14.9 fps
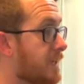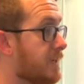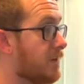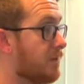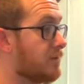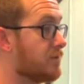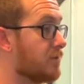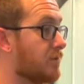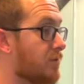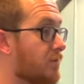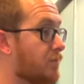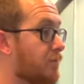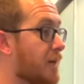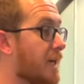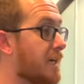and also
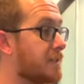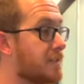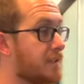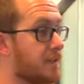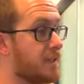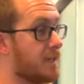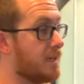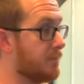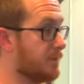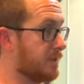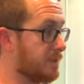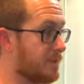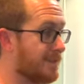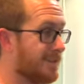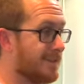back to the
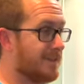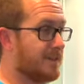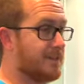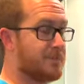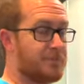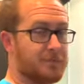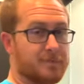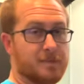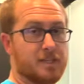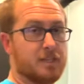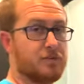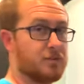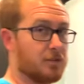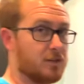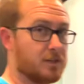cabinets.
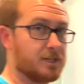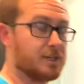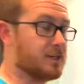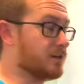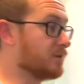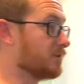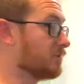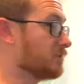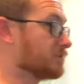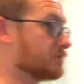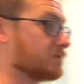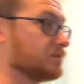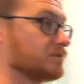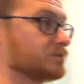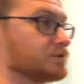If you're looking at yours,
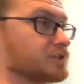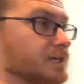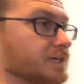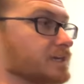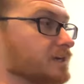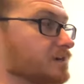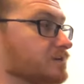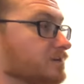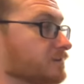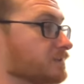check out all